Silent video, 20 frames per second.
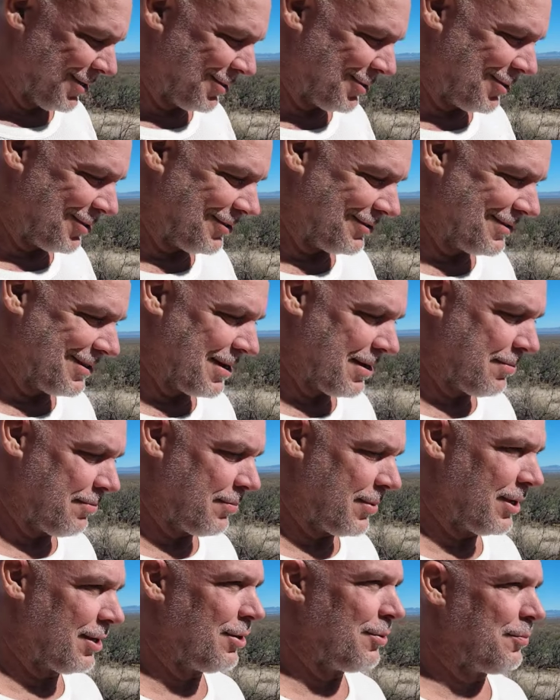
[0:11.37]
called
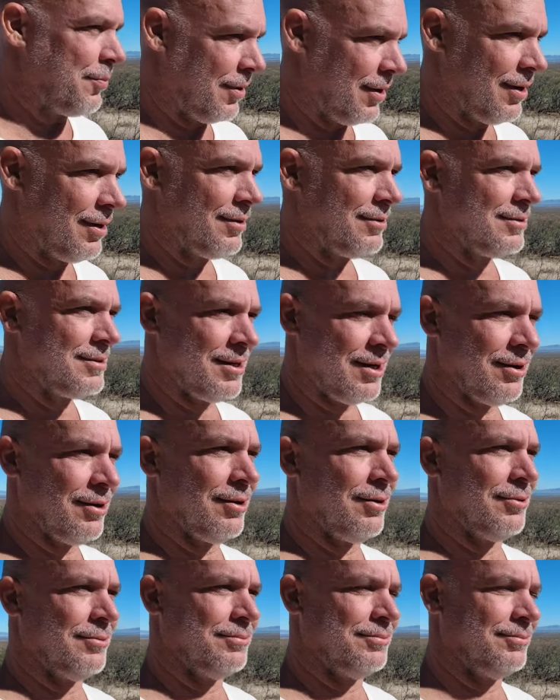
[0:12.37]
Minnow Pond
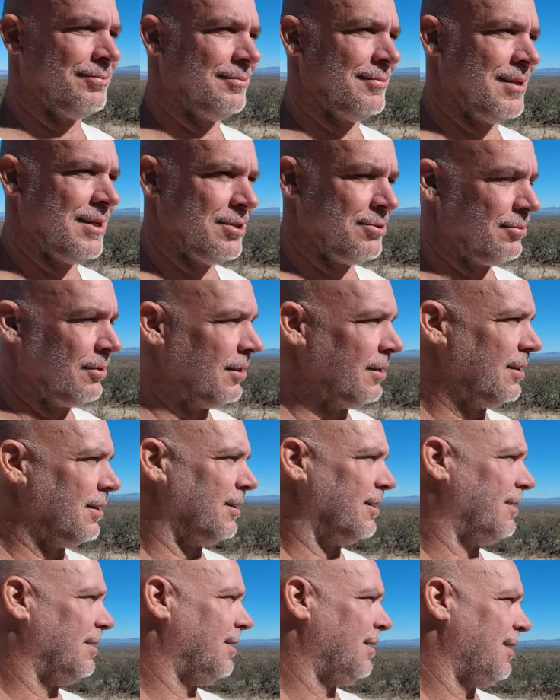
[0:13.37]
Tarot. He's really
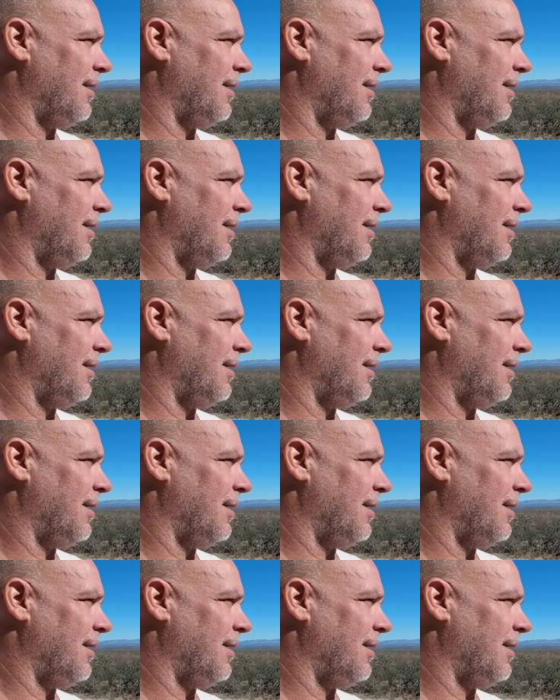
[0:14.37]
good.